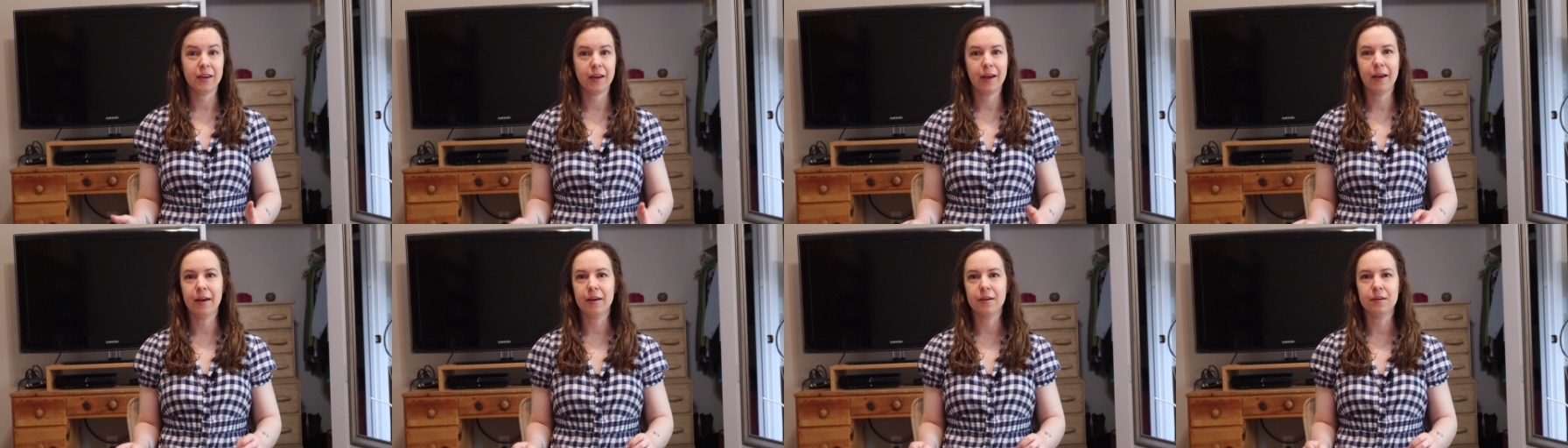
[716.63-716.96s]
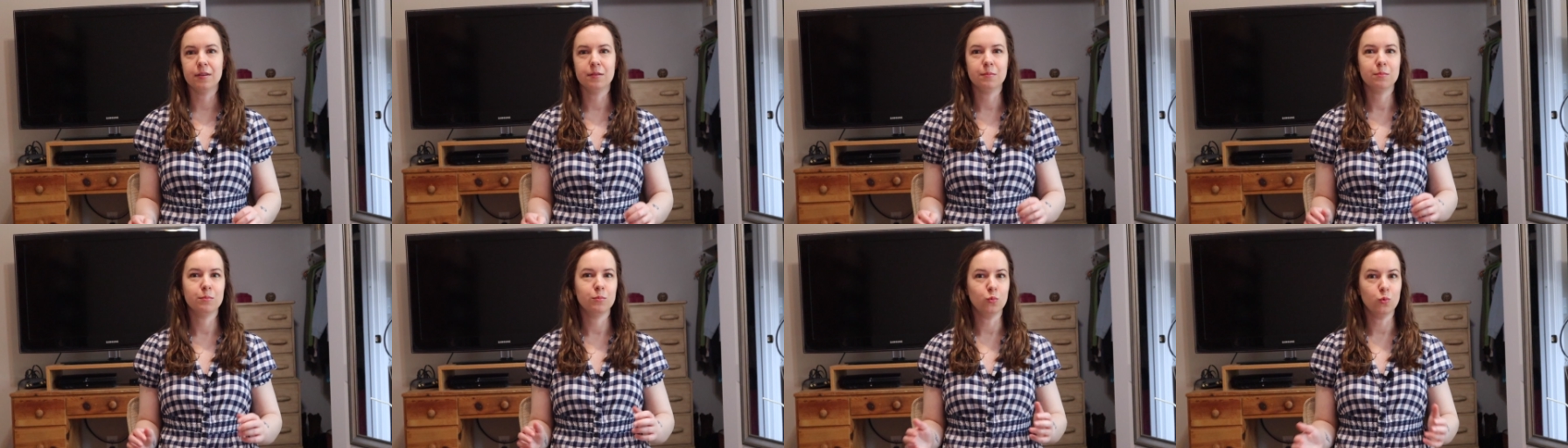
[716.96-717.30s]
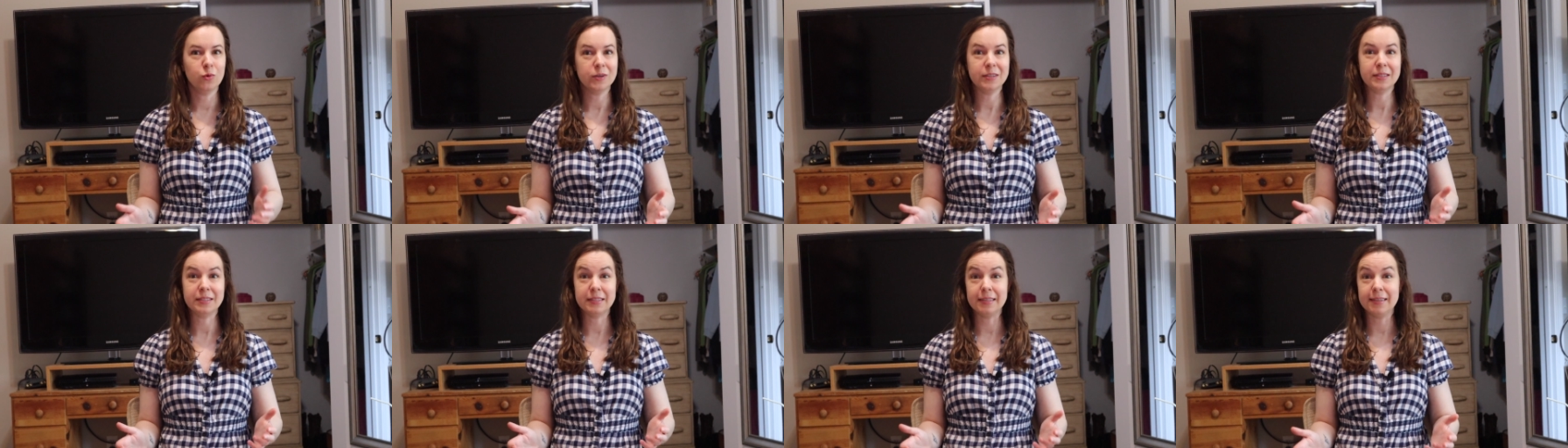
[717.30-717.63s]
and
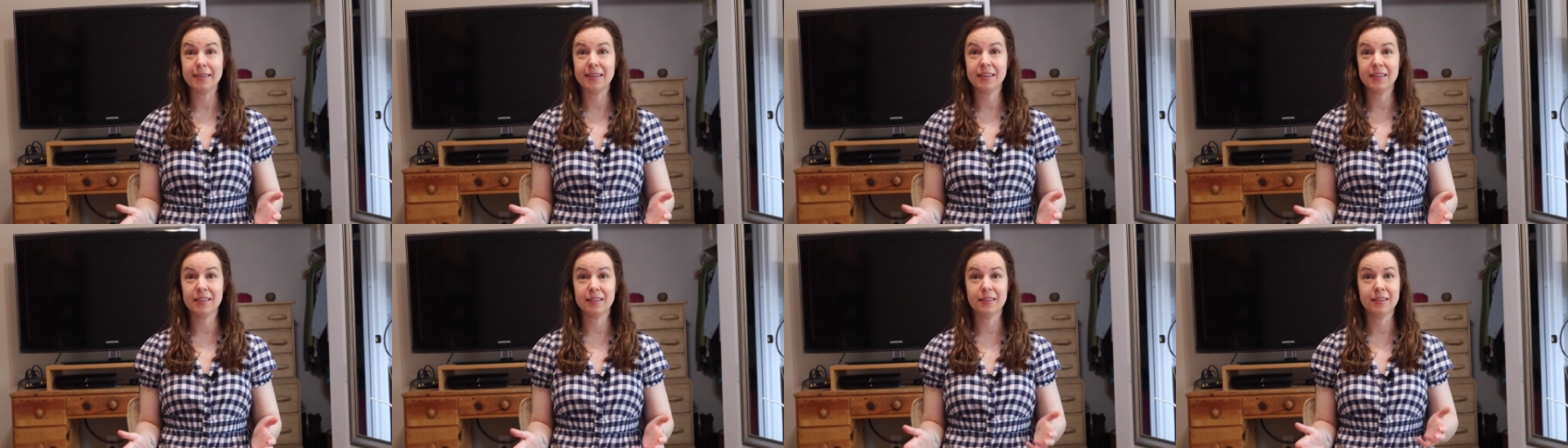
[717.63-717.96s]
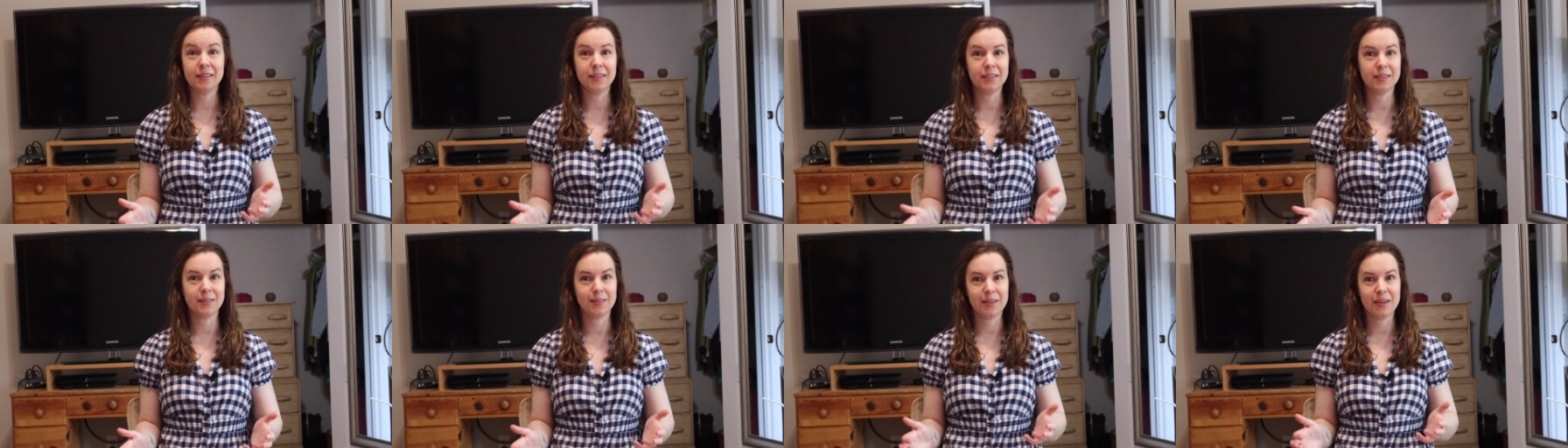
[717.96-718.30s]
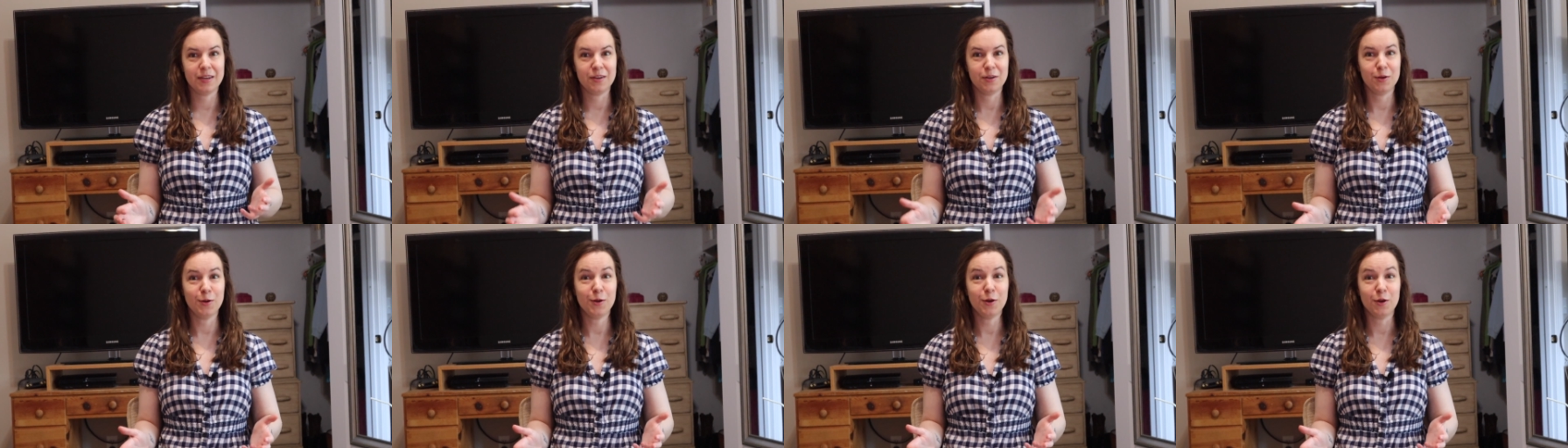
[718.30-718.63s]
once again, he
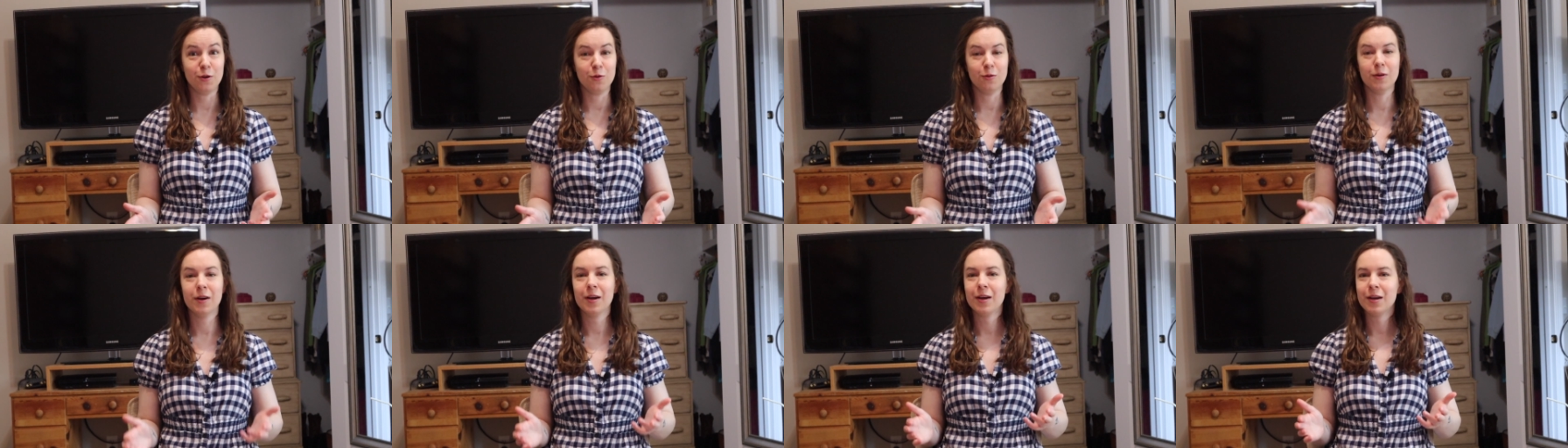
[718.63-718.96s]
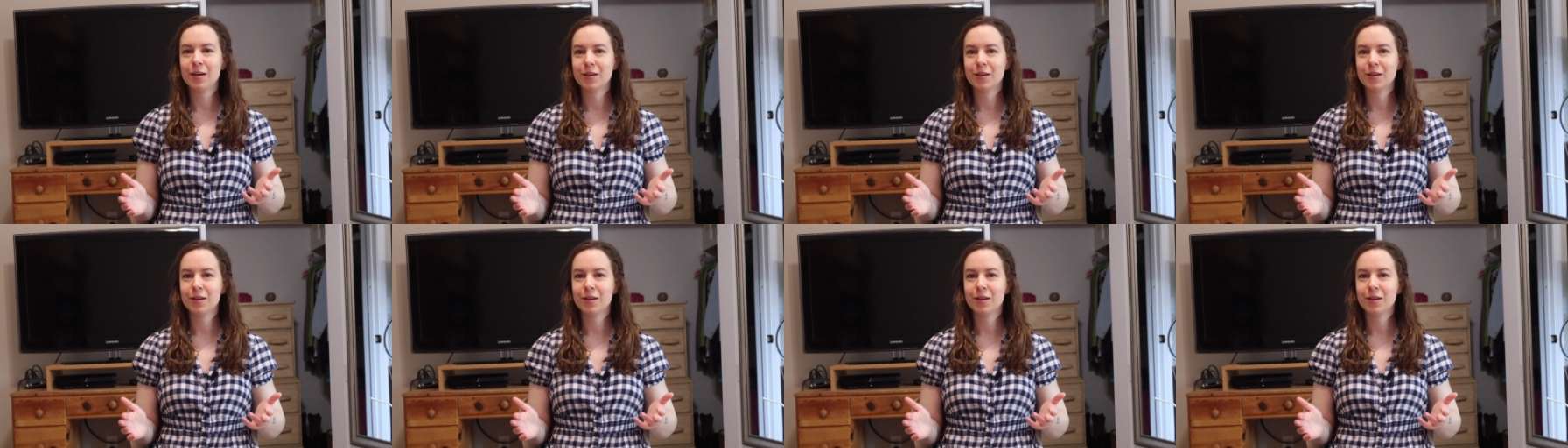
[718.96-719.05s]
said no.